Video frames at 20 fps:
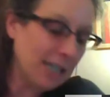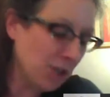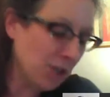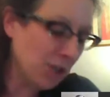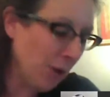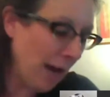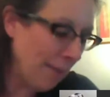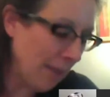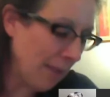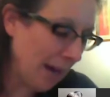
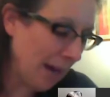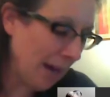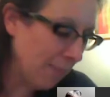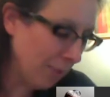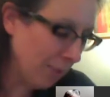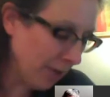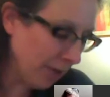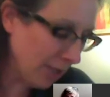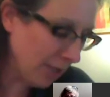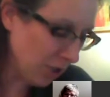too, I'm
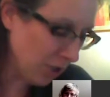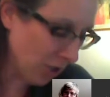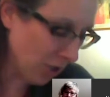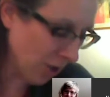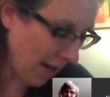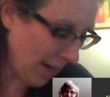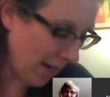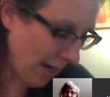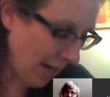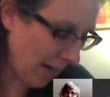pretty
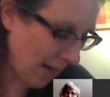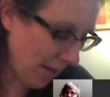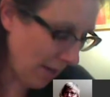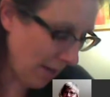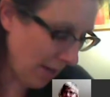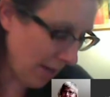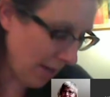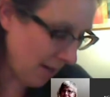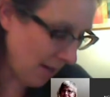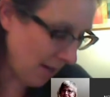sure I got
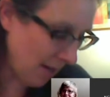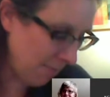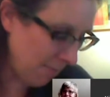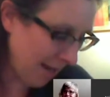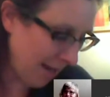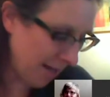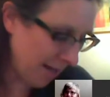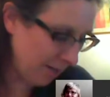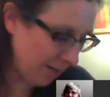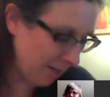my
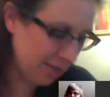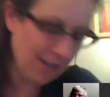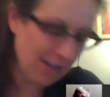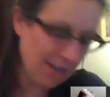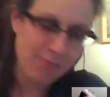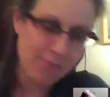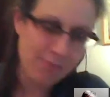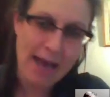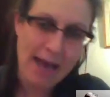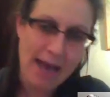paired
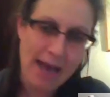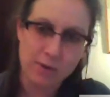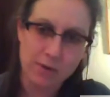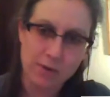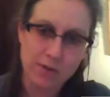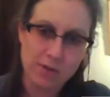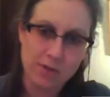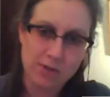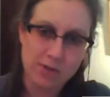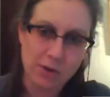stuff
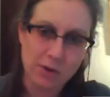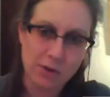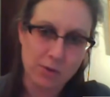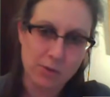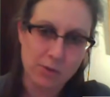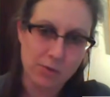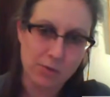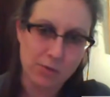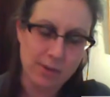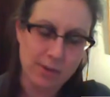backwards.
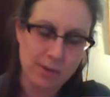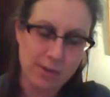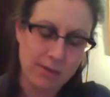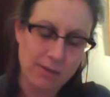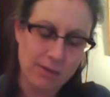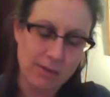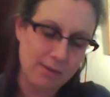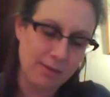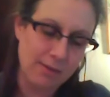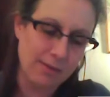So
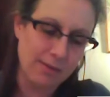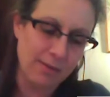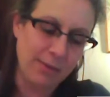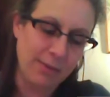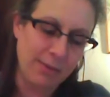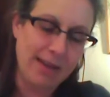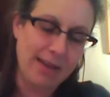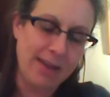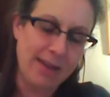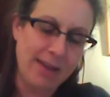when
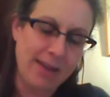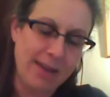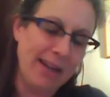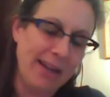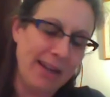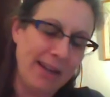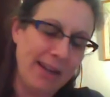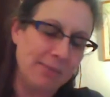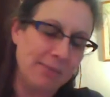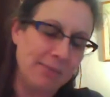
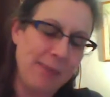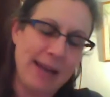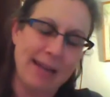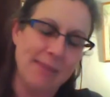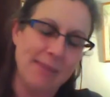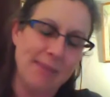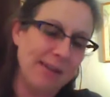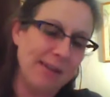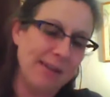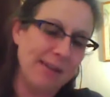everybody comes
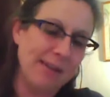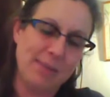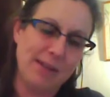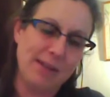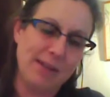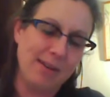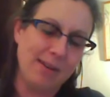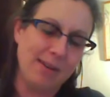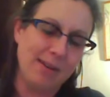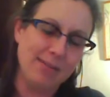back and busts
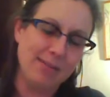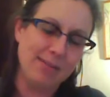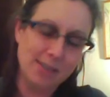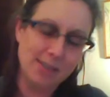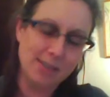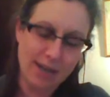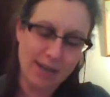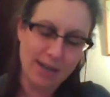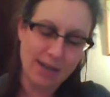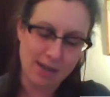me on,
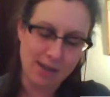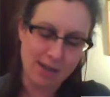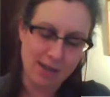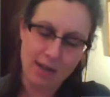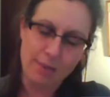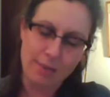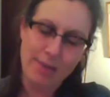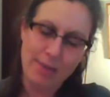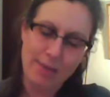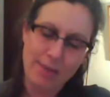you're not
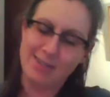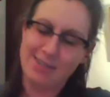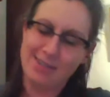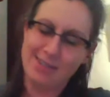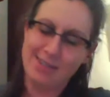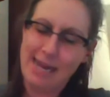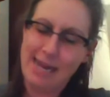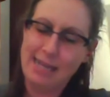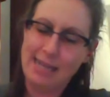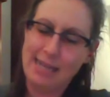talking about your
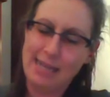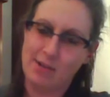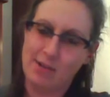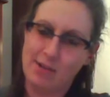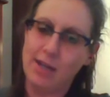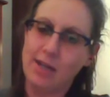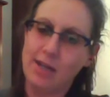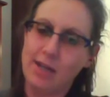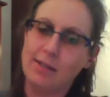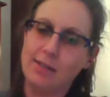stats
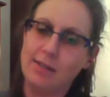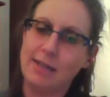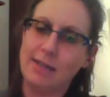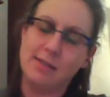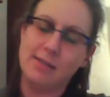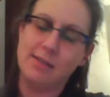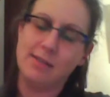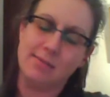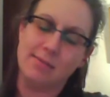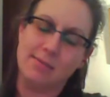right.
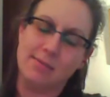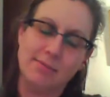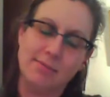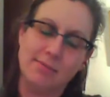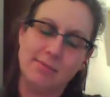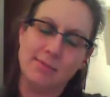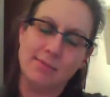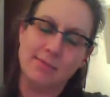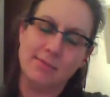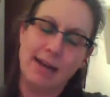
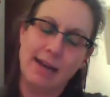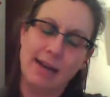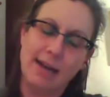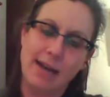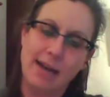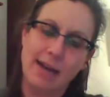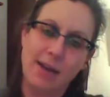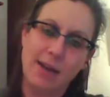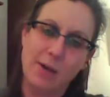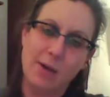I
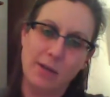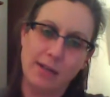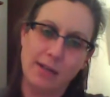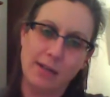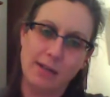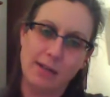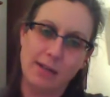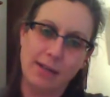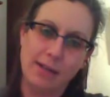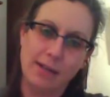own it. I